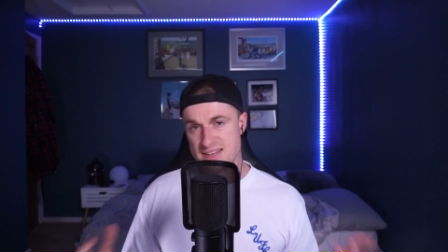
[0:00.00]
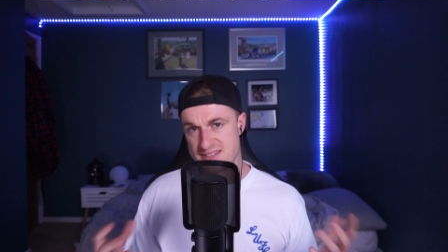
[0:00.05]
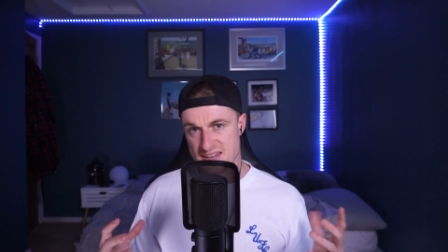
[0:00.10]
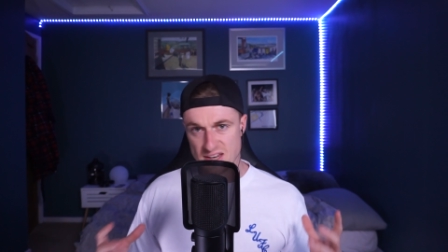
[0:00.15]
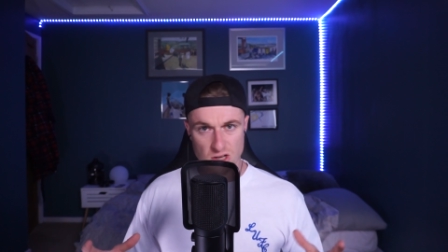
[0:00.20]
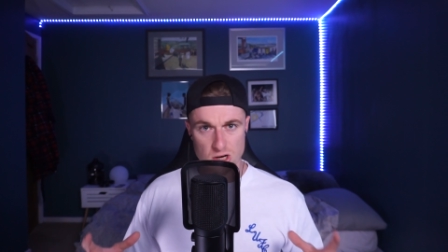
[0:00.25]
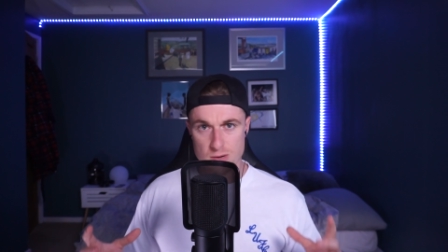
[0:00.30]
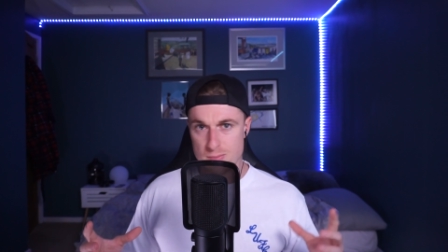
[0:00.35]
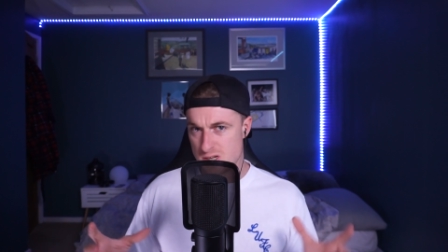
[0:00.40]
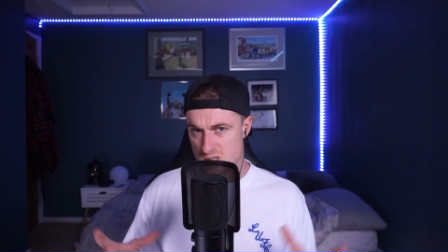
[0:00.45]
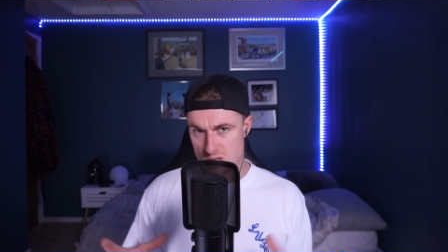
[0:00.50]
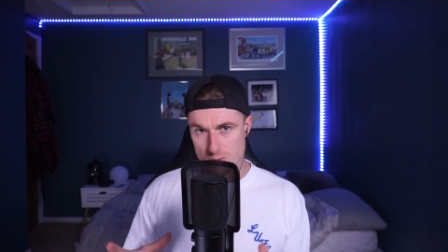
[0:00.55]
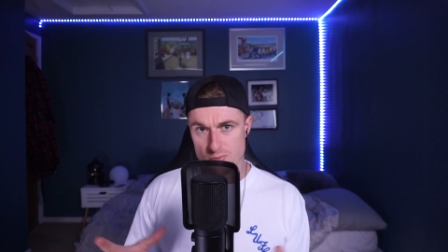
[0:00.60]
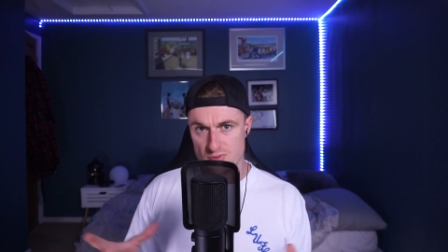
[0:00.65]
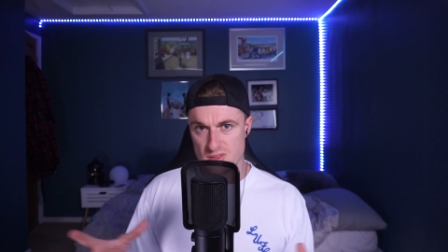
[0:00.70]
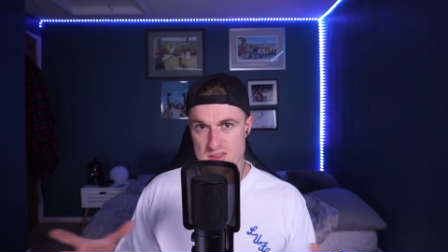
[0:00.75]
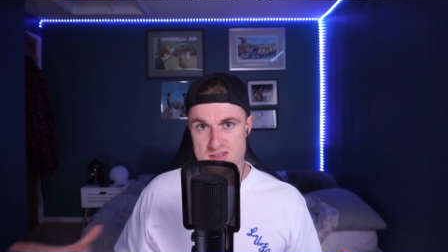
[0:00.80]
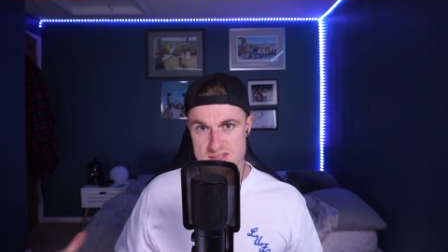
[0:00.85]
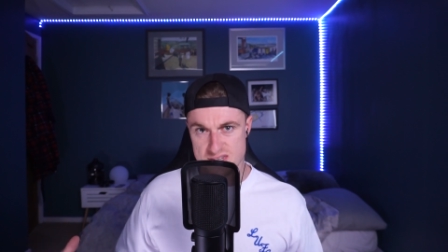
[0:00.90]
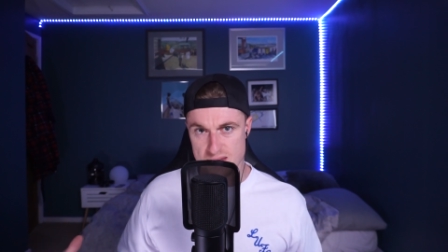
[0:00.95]
Is it going to be
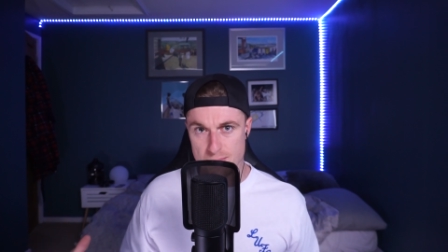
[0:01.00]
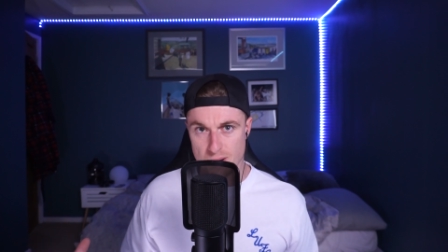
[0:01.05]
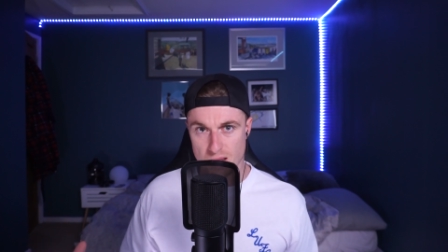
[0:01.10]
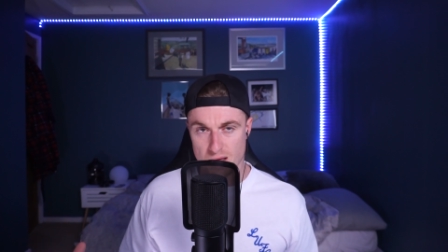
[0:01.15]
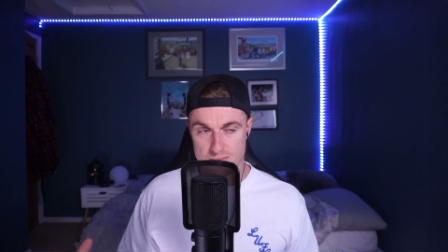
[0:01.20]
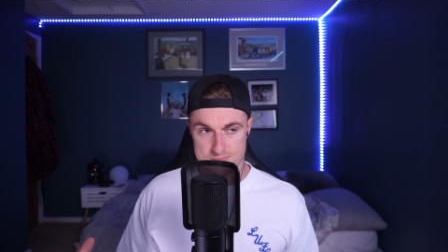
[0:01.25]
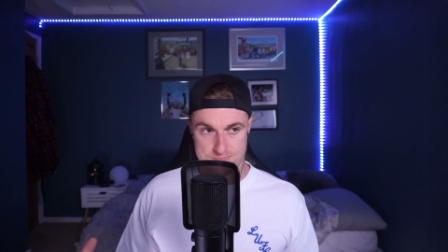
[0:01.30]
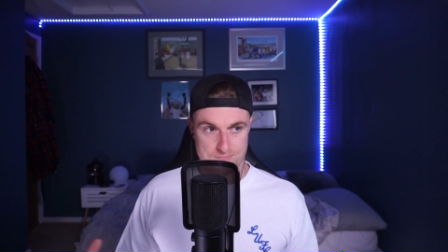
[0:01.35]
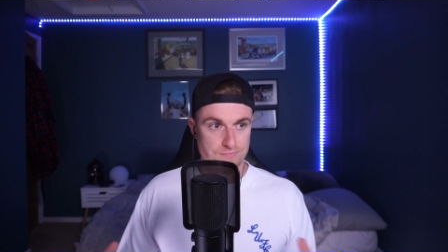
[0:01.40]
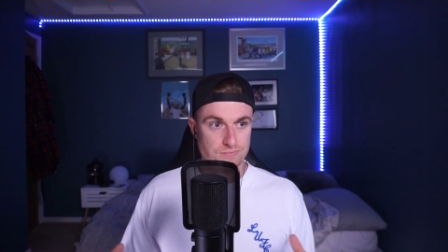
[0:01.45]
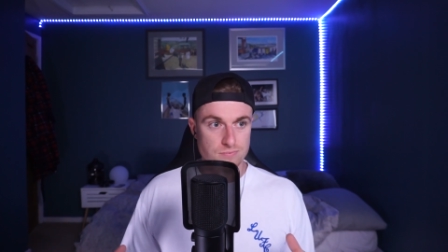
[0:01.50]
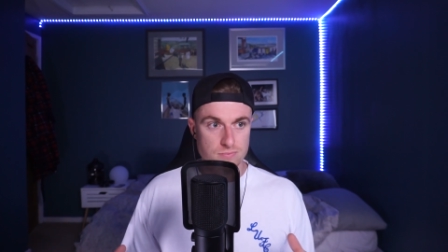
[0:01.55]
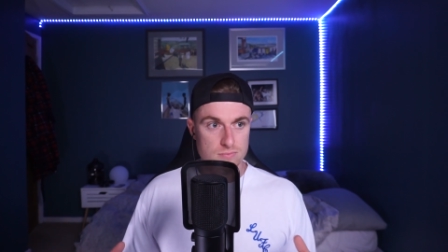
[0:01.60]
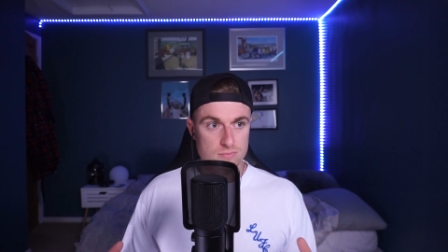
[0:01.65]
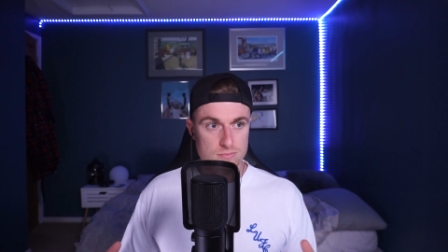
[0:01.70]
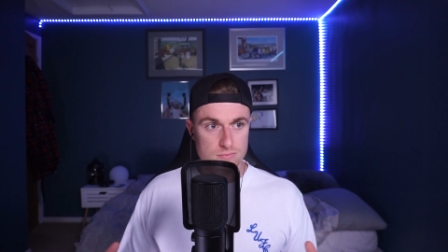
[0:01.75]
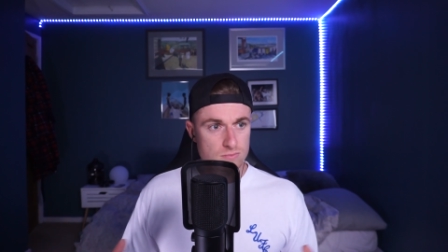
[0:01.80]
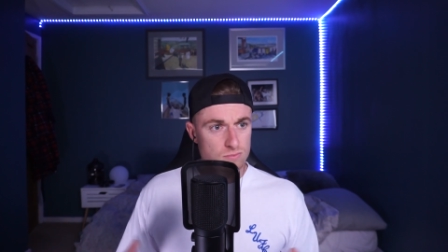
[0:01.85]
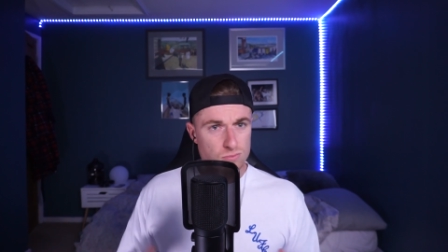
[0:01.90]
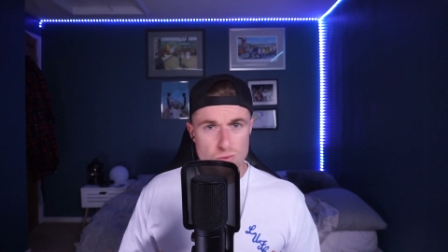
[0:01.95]
something similar?
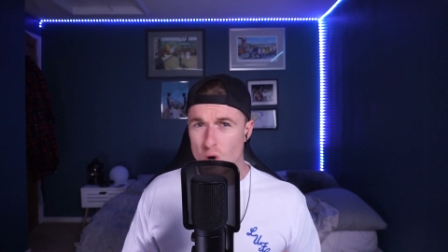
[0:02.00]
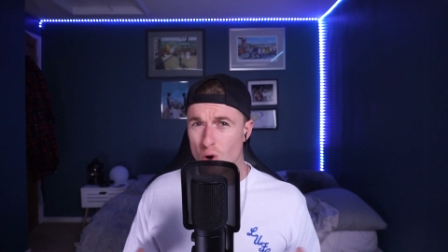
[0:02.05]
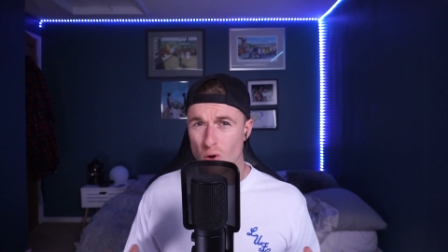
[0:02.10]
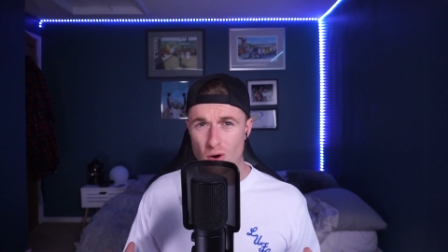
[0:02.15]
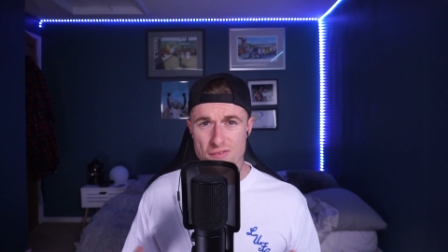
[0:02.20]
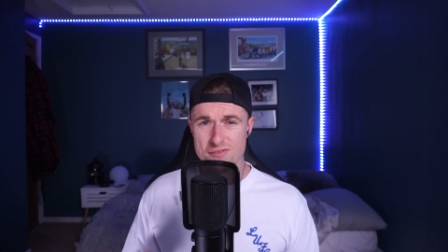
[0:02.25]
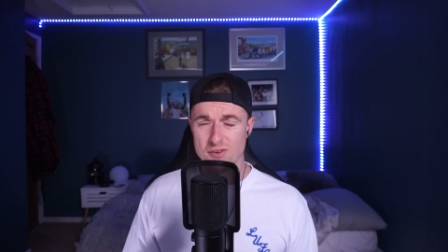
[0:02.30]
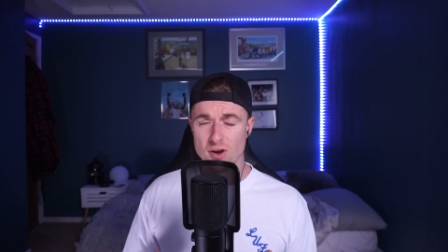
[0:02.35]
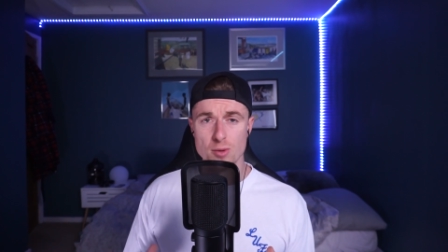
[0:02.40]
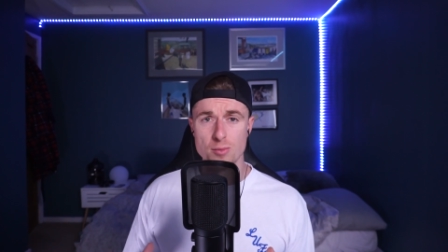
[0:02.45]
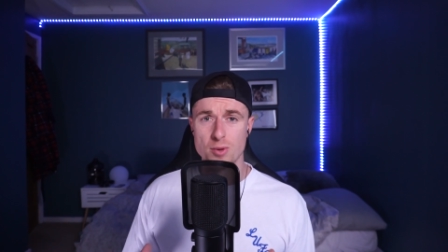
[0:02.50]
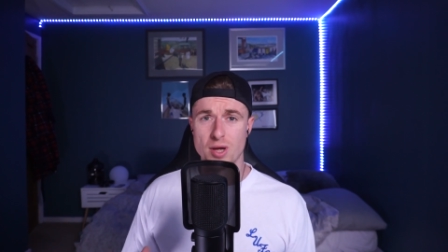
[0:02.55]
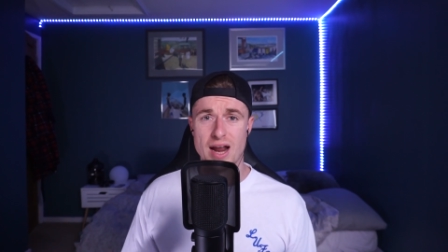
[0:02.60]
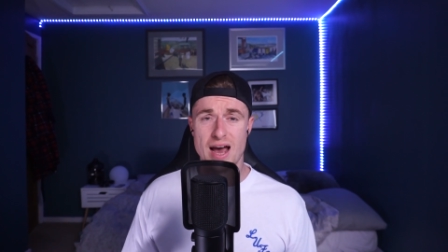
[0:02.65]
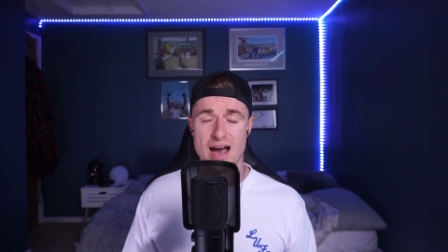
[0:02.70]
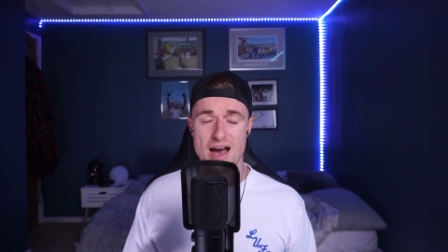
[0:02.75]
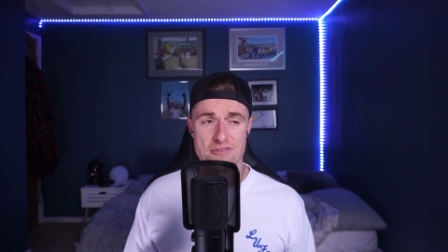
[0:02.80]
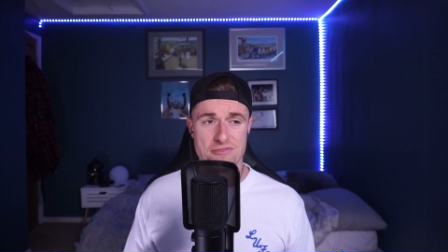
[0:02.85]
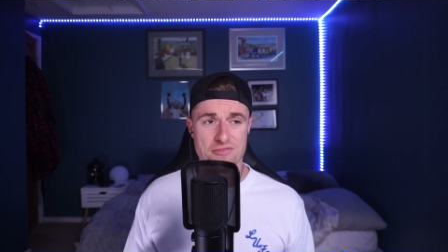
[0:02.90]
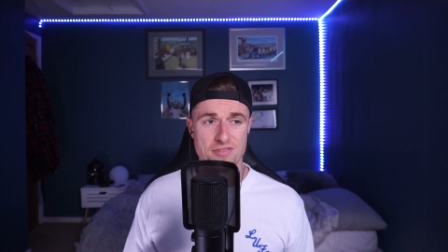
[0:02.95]
Or are Fulham
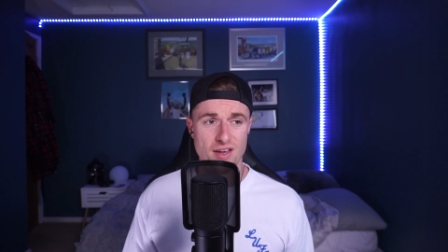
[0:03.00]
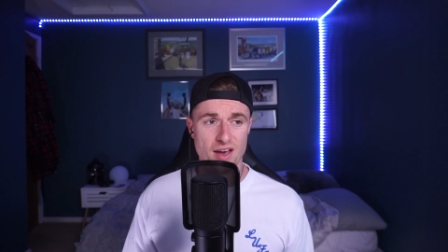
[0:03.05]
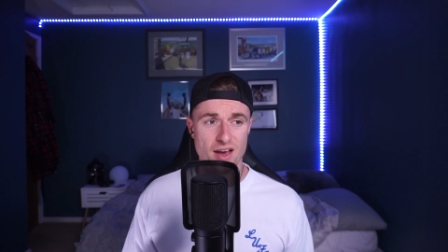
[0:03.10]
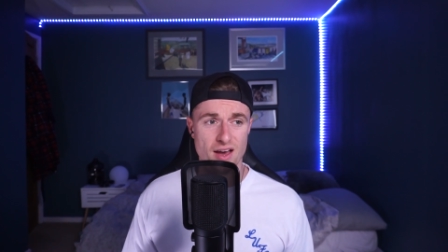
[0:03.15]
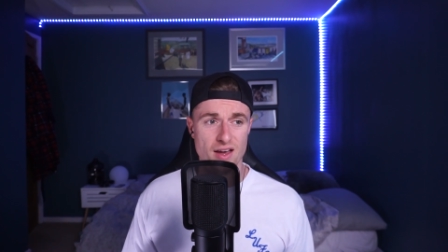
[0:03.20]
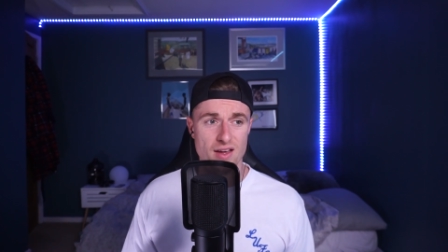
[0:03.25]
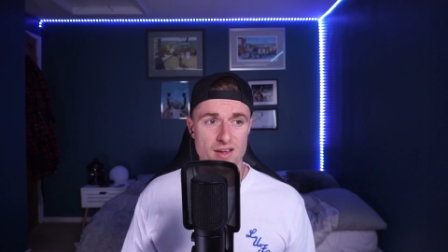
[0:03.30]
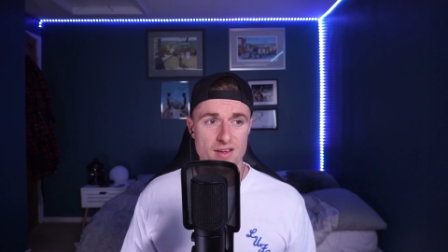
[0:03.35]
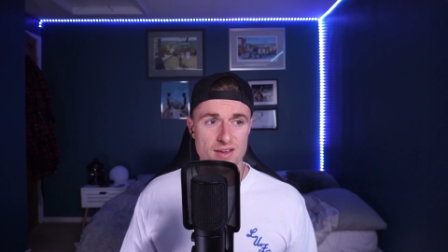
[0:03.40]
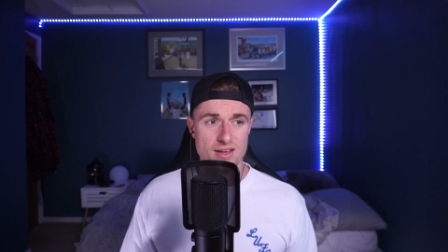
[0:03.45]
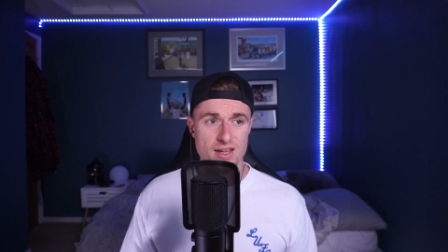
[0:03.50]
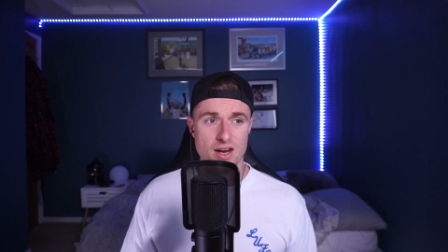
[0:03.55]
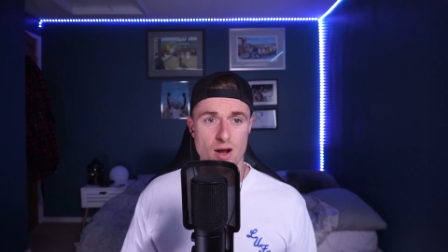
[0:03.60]
going to have to,